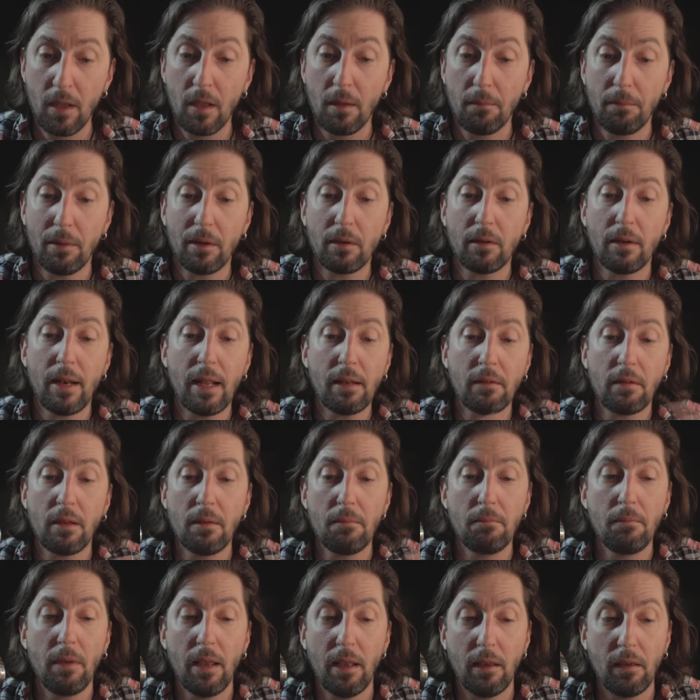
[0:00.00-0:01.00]
"But let
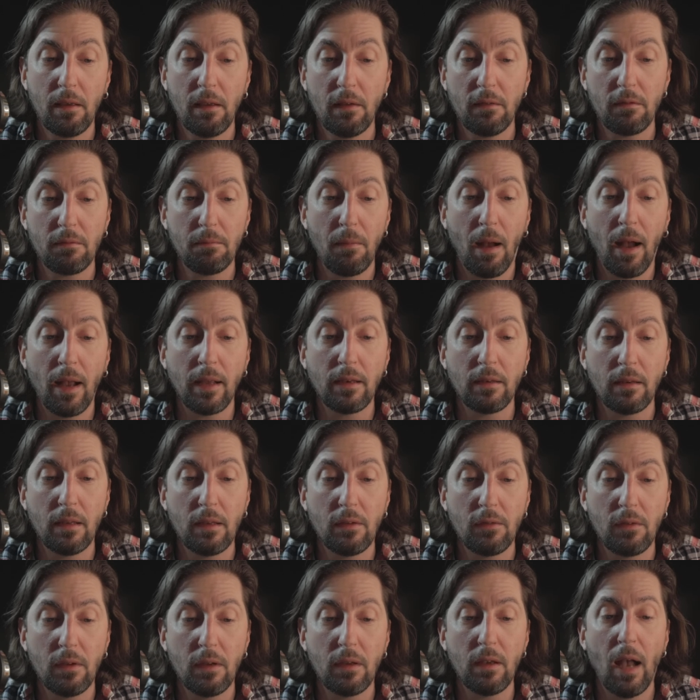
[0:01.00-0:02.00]
him make his mind
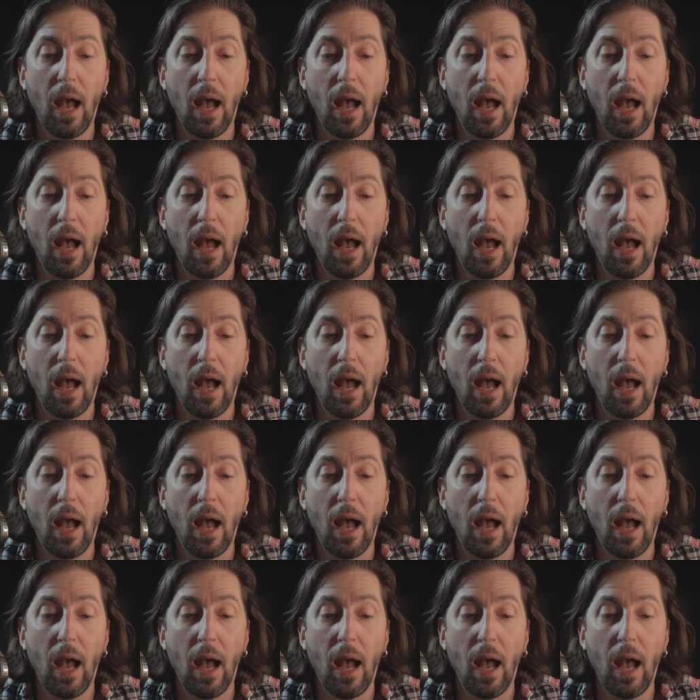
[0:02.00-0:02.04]
easy.